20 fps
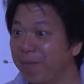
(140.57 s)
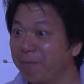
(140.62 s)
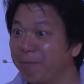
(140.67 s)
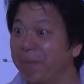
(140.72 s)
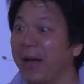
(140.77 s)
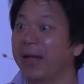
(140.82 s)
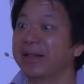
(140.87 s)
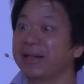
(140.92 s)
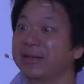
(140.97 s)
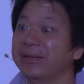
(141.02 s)

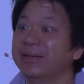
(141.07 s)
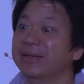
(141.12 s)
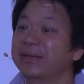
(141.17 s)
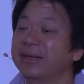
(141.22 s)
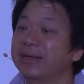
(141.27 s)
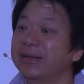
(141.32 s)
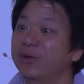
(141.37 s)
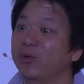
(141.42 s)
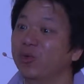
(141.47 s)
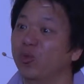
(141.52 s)

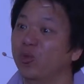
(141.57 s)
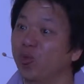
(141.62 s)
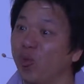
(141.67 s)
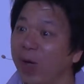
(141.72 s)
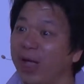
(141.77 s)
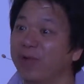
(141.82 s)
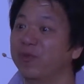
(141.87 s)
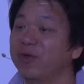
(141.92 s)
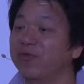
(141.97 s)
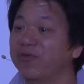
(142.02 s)
But
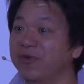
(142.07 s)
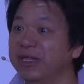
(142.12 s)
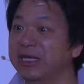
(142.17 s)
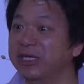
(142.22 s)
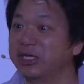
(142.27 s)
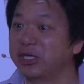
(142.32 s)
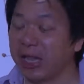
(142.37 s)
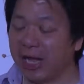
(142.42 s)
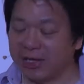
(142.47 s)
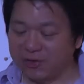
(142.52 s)
when we
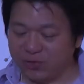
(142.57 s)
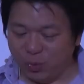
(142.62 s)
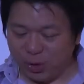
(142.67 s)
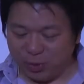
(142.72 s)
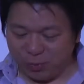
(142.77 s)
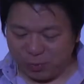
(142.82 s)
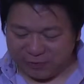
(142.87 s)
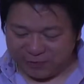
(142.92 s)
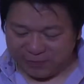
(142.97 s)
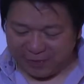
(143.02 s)
finished last
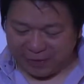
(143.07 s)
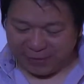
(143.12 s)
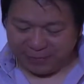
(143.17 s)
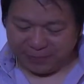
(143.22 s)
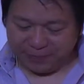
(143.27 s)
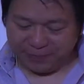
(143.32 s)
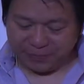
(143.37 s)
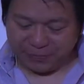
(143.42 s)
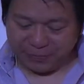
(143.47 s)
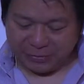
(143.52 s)
week, we said
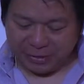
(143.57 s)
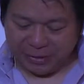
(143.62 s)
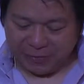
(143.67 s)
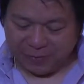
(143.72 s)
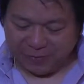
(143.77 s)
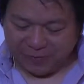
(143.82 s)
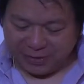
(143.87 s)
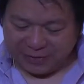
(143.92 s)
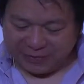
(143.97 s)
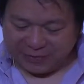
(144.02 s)

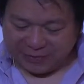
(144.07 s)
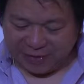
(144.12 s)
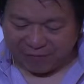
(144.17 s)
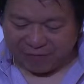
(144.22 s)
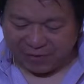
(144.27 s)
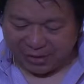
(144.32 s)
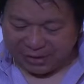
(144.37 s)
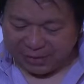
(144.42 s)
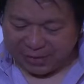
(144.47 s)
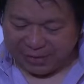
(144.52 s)
in verse
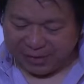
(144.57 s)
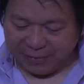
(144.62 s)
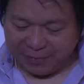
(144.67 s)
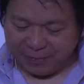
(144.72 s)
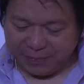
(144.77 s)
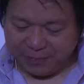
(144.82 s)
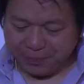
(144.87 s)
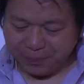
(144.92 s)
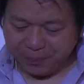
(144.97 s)
17,